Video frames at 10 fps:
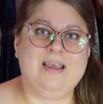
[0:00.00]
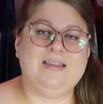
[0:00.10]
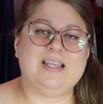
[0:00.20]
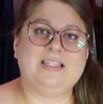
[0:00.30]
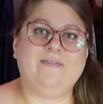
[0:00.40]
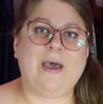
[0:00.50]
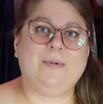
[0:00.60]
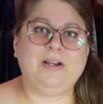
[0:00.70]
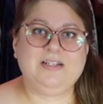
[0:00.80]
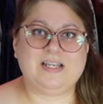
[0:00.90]
This
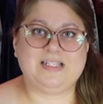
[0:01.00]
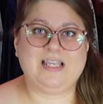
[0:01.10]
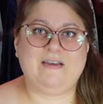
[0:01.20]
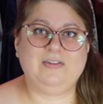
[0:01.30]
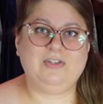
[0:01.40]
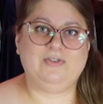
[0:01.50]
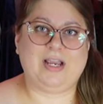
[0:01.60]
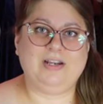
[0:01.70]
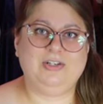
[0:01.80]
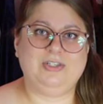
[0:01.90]
fabric does have
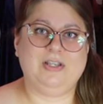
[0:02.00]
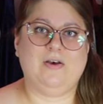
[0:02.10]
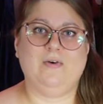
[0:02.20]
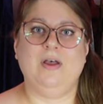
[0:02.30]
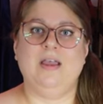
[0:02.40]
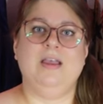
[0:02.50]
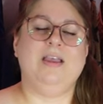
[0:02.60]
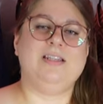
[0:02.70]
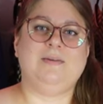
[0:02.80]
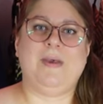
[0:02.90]
stretch, so
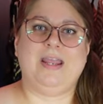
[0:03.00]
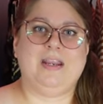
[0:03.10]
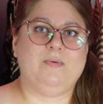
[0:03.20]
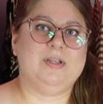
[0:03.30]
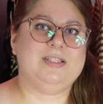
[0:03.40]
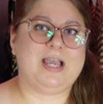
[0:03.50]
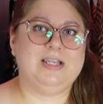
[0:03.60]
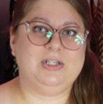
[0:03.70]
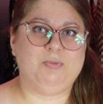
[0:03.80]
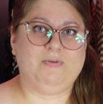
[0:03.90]
depending what
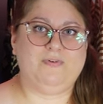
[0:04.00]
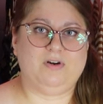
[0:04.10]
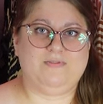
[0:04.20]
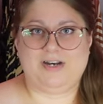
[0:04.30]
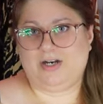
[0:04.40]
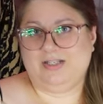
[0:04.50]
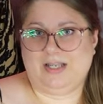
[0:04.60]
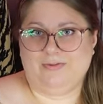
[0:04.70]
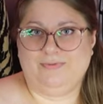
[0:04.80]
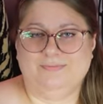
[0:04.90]
size you prefer for
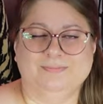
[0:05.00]
yourself.